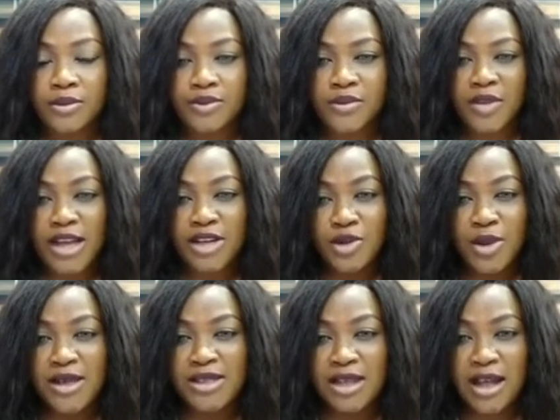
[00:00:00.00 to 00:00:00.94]
And
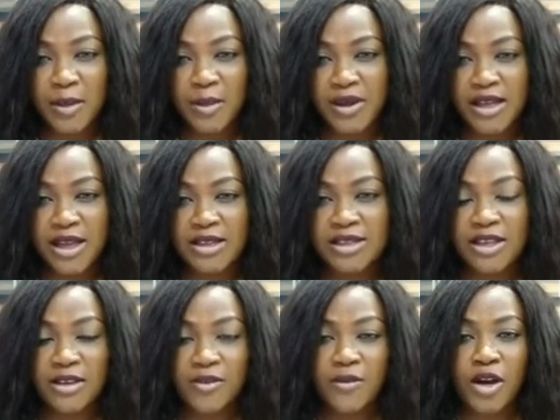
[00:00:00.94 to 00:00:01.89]
you as the
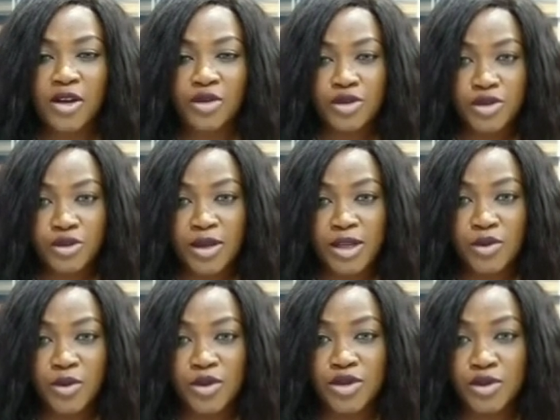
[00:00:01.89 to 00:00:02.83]
applicant, if you are a
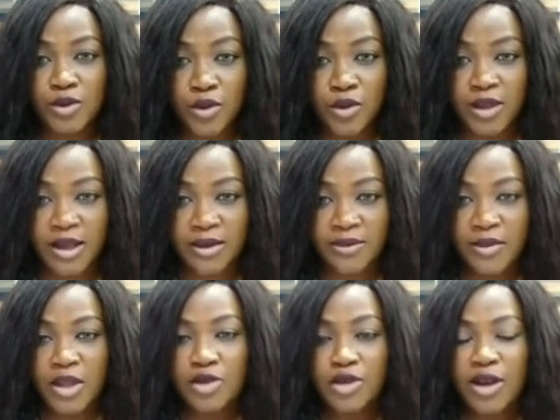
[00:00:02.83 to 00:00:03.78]
student who wants to go
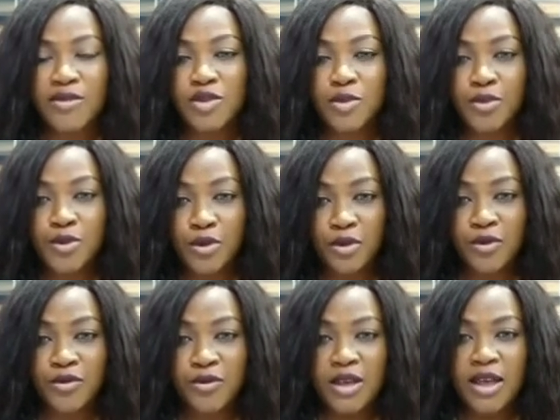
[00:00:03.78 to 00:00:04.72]
there, you have to
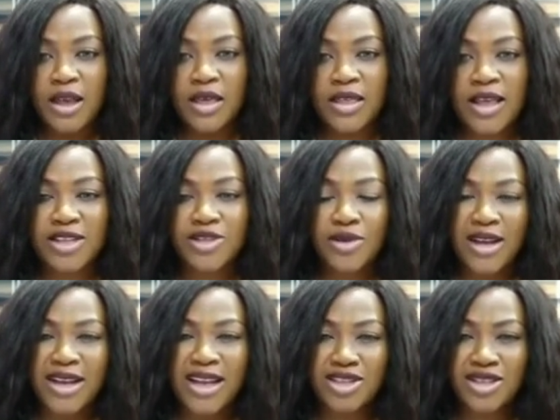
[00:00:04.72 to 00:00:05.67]
prove that
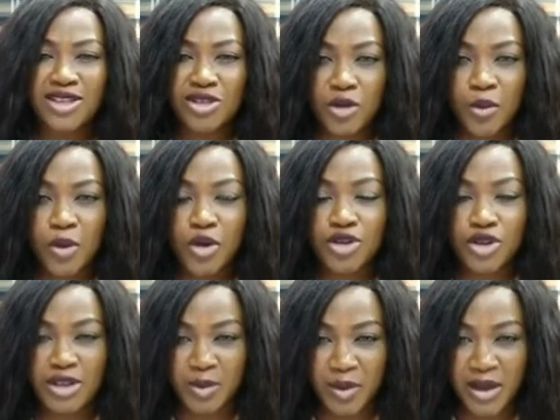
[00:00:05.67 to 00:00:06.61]
you can actually
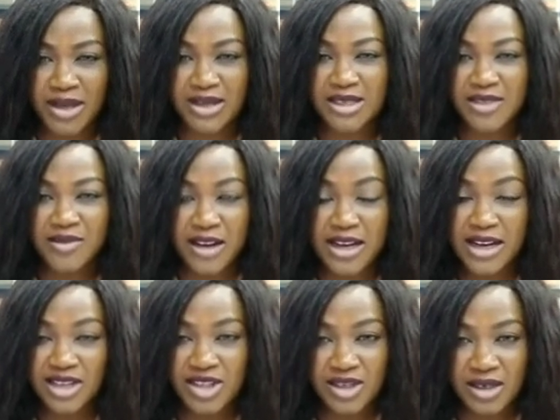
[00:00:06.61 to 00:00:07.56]
support your dependents
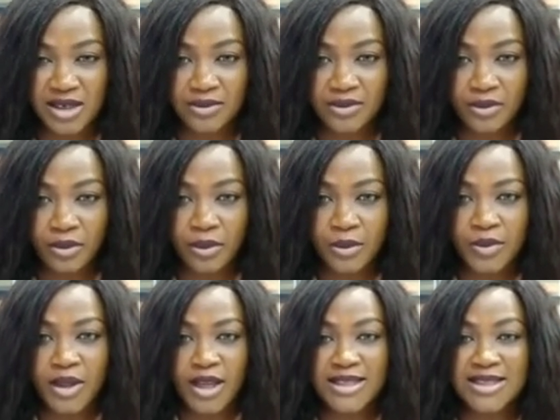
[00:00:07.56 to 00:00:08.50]
financially.
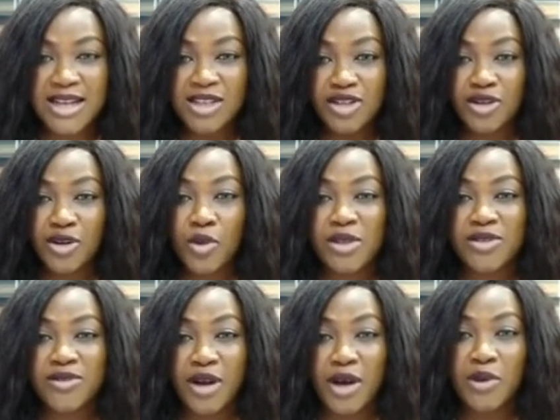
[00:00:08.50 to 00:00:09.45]
It's actually
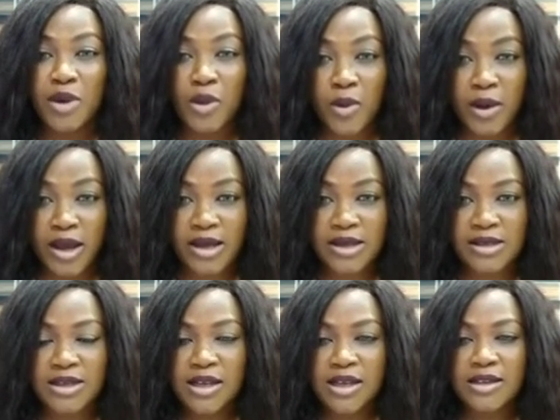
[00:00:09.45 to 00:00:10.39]
always very
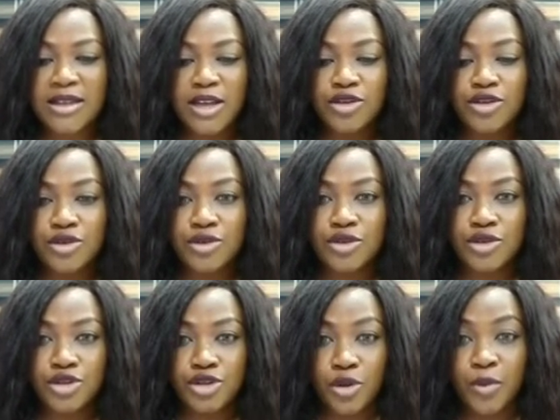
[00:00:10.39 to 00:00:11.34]
required that you
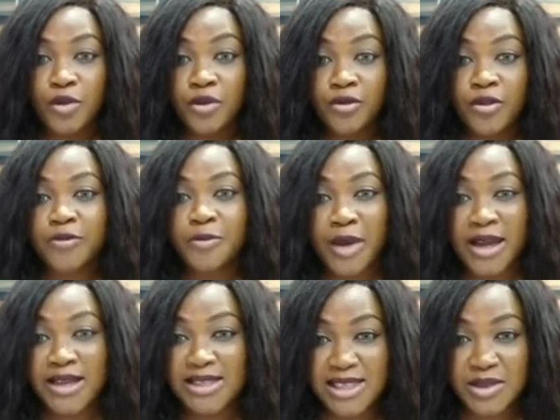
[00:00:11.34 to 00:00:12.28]
should show proof of
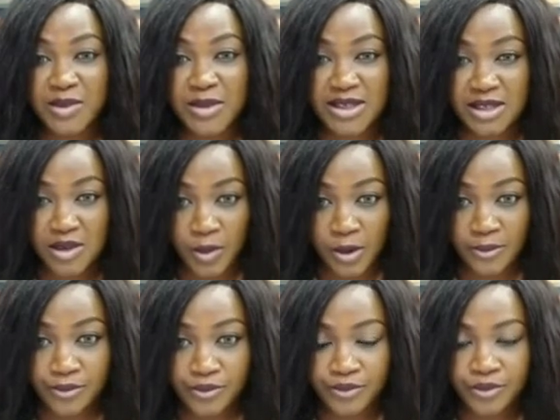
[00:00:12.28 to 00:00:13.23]
bank statements as
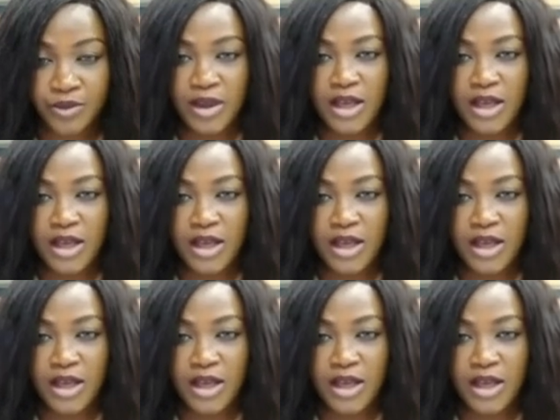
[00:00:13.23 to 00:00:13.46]
well